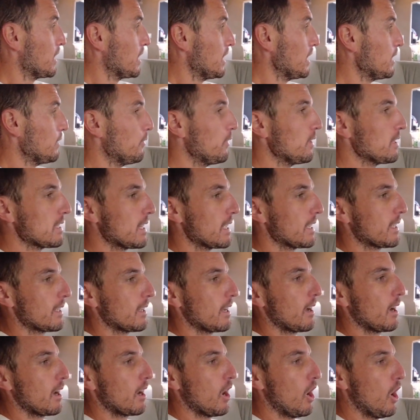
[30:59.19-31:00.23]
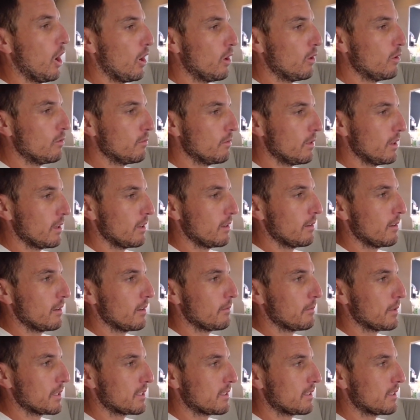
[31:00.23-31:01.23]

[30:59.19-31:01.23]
it feels like home, but